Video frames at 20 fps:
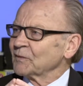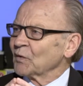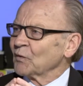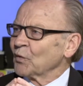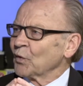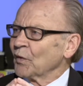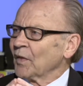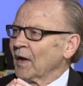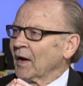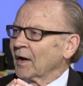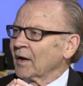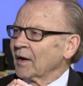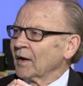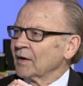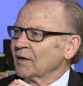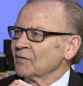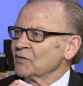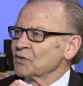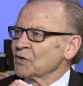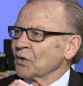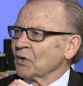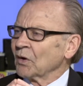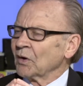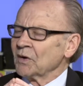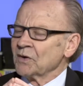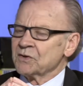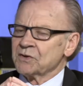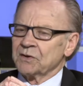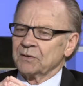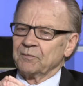for that kind of
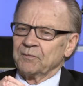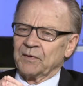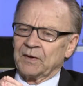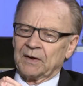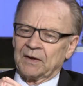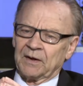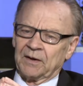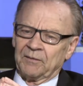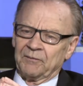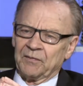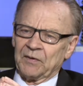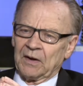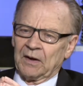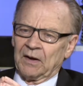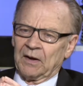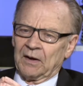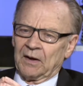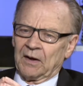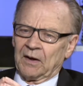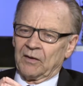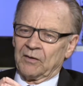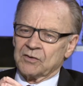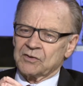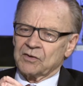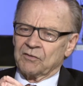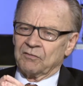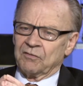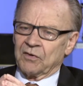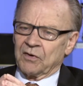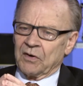journalism. And there's
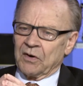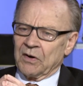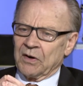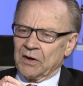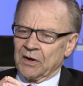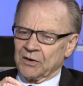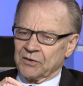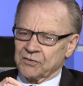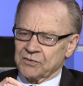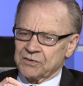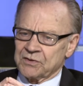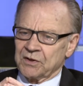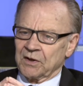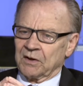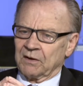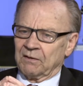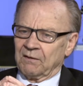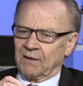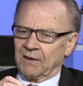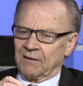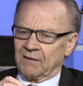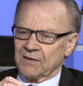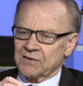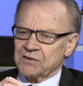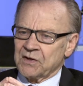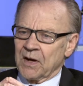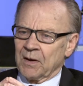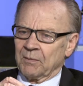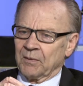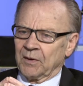a very interesting thing
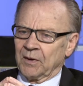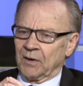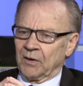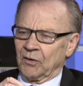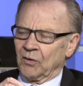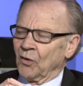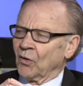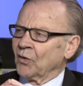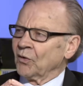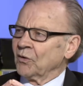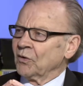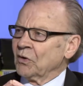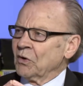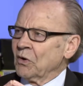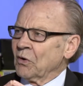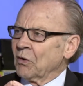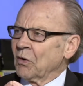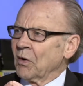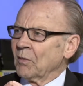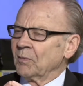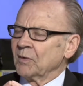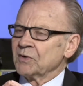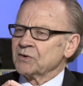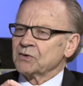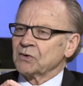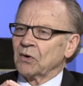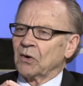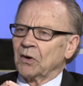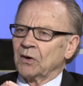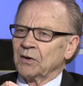that's happening in Northern Europe. It
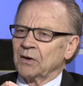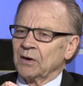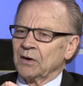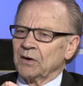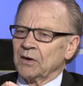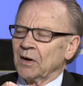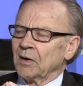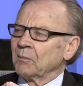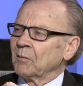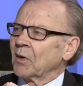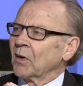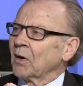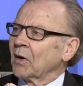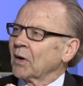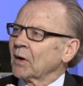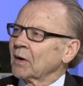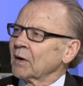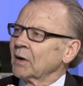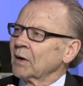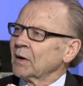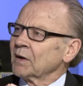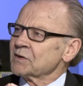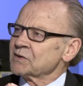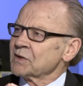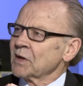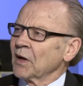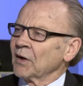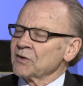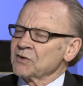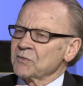started in Denmark, and it's
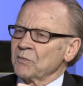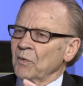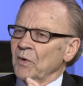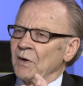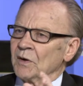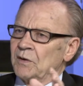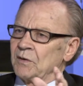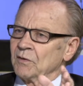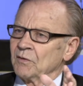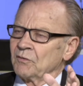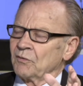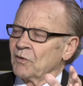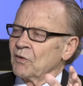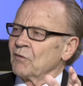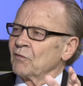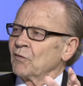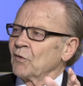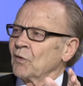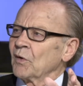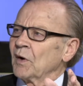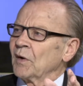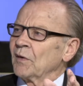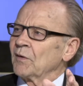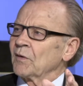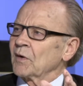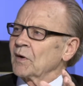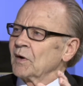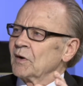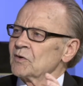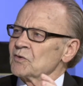now spread to 3 or 4
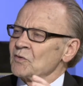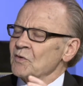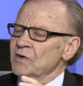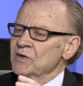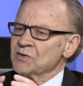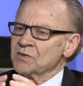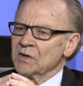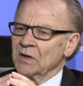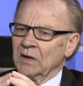other countries